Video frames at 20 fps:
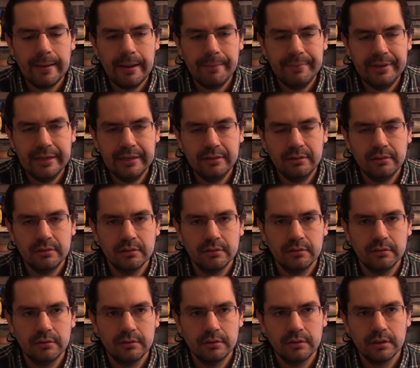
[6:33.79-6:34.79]
I mean,
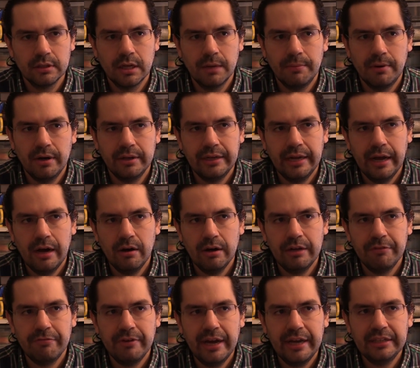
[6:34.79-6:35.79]
come on now.
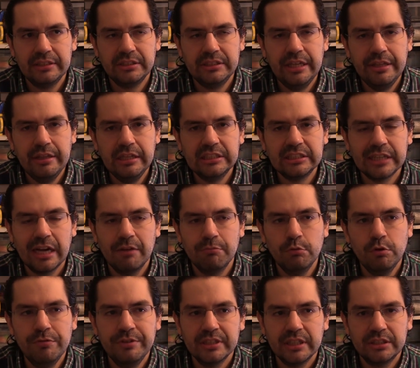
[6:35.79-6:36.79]
If I see these kind of
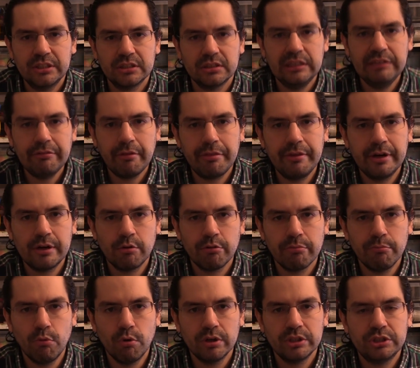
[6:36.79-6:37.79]
movies, I just leave the theater
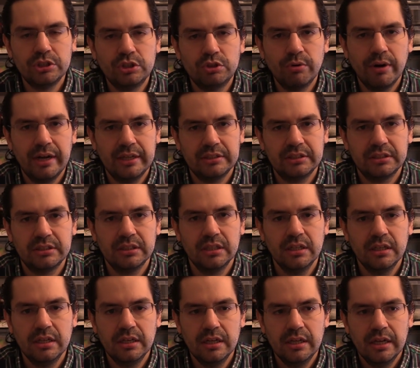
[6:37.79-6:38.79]
with more stress
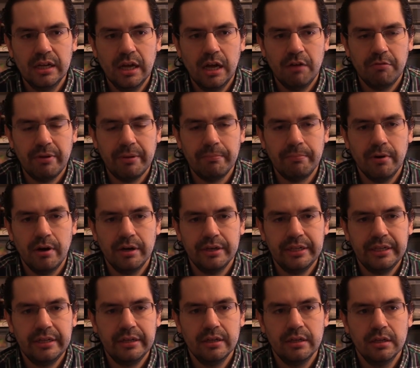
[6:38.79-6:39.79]
out of my
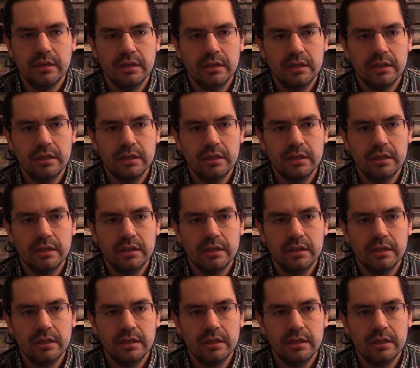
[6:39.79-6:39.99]
body